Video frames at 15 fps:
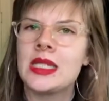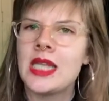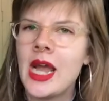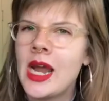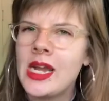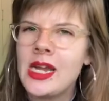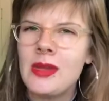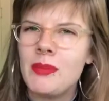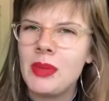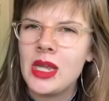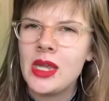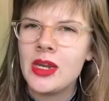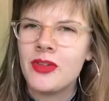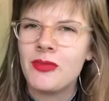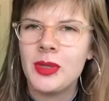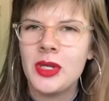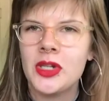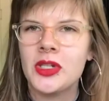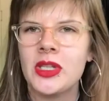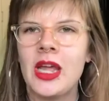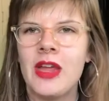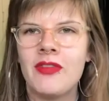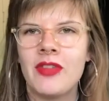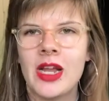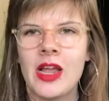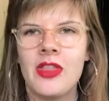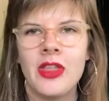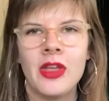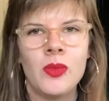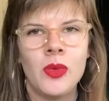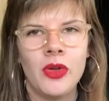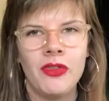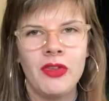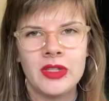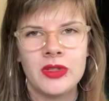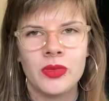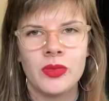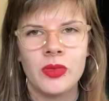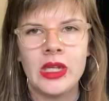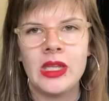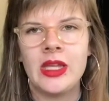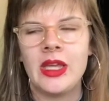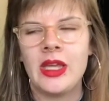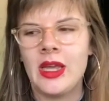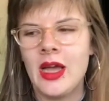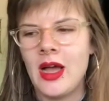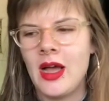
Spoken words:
tiny bead of pure life. Like I think Woolf has a really,